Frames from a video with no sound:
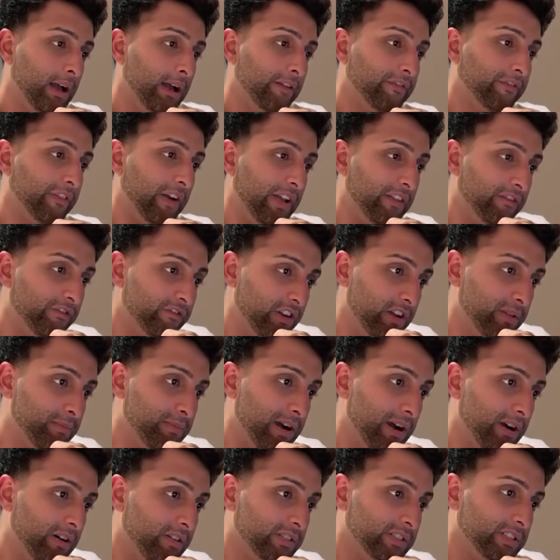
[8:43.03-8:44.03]
5
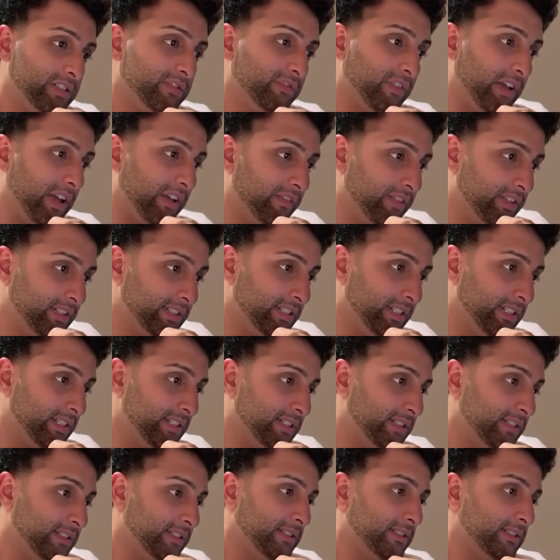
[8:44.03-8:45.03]
rebounds, 5
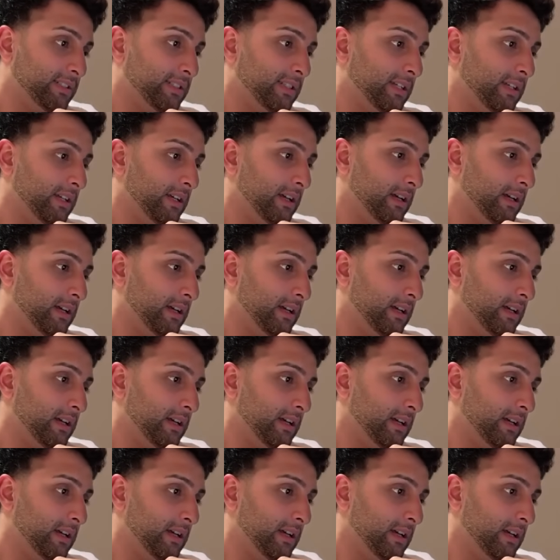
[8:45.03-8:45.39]
assists.